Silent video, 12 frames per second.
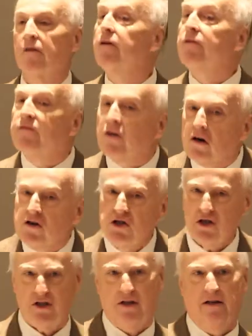The
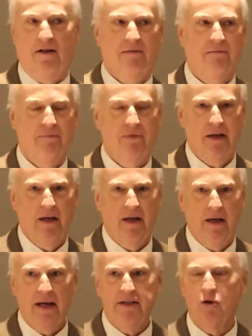first
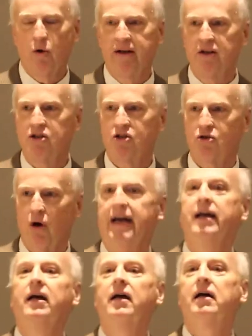is going to
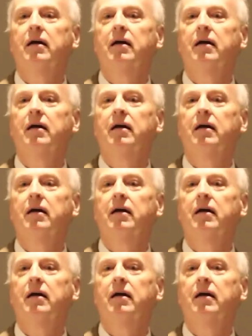strike